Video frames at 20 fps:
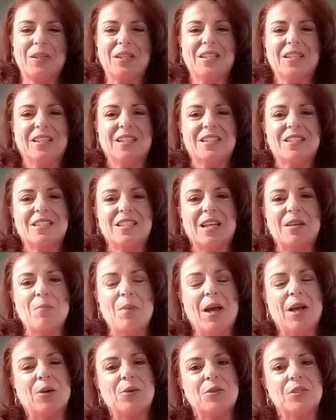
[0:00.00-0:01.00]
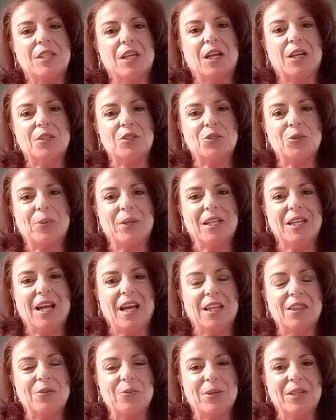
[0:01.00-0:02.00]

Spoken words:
But it's St. Michael's Day on the 29th.